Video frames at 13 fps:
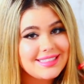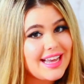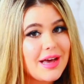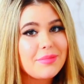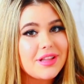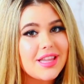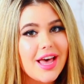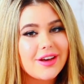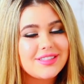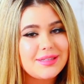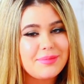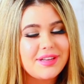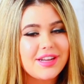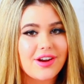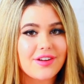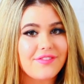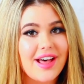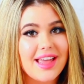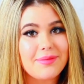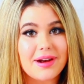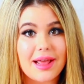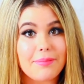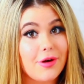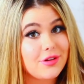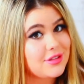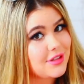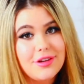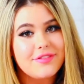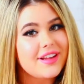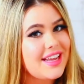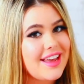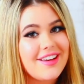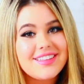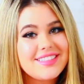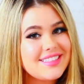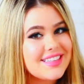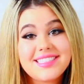down below to be notified when I post new videos.